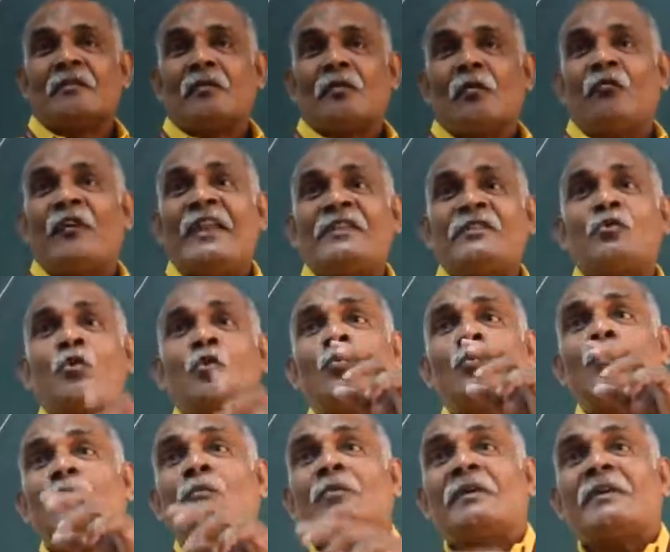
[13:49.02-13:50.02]
when
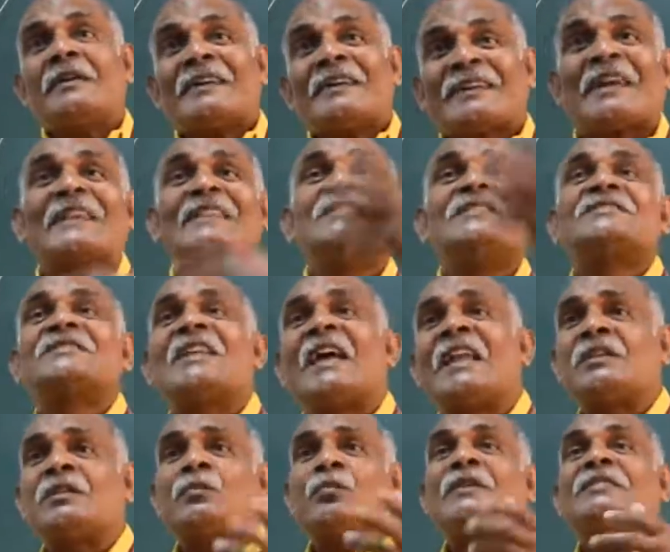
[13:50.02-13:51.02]
you
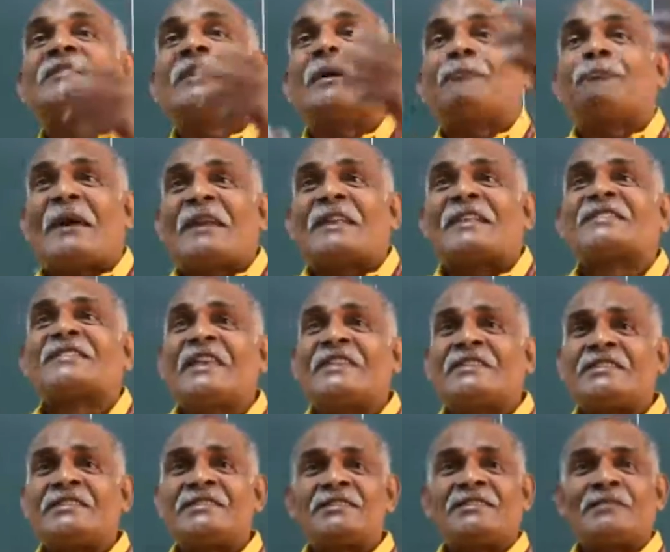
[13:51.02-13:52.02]
consult with the
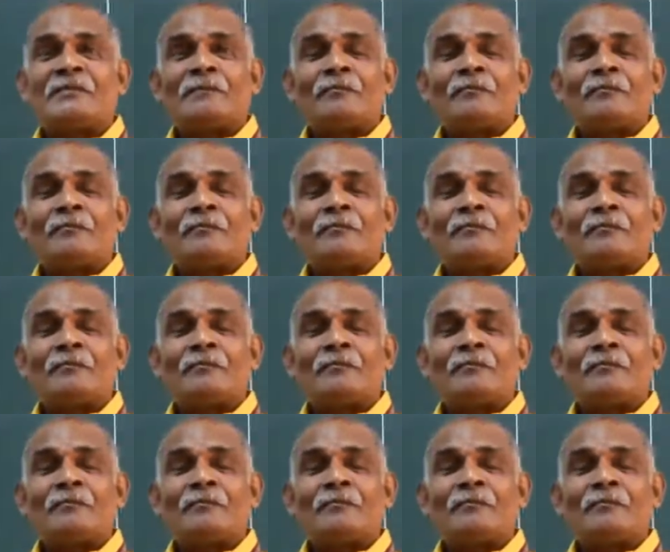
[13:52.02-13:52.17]
persons